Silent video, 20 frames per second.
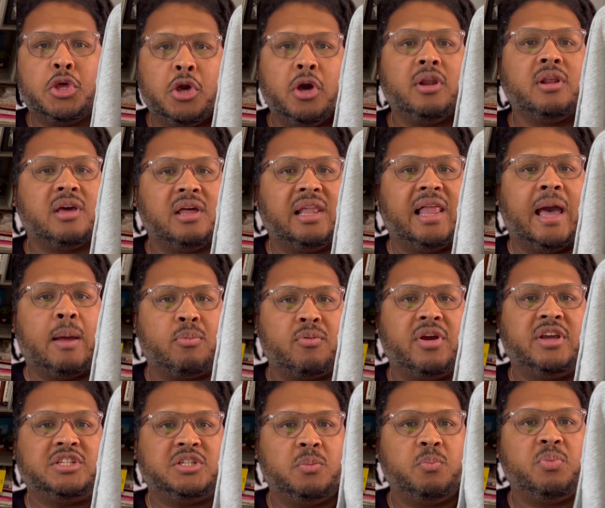good
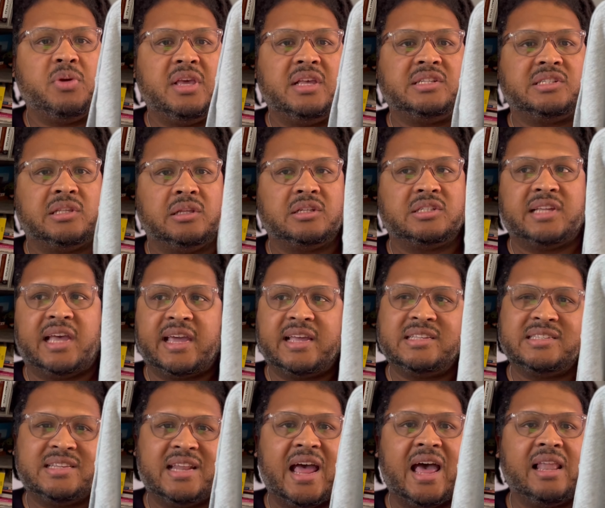collaboration piece looks like.
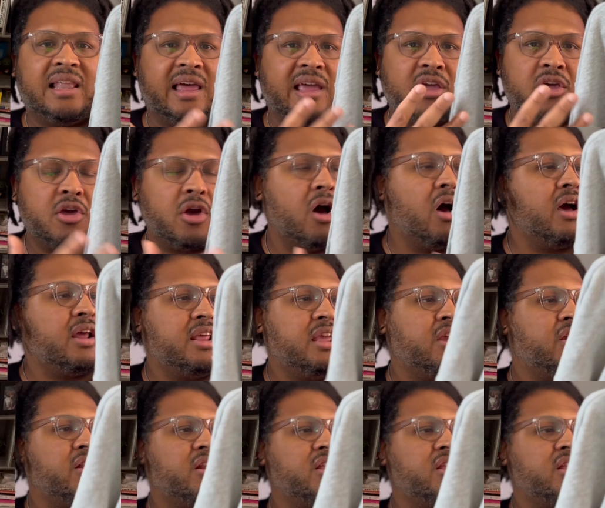It's not like gaudy or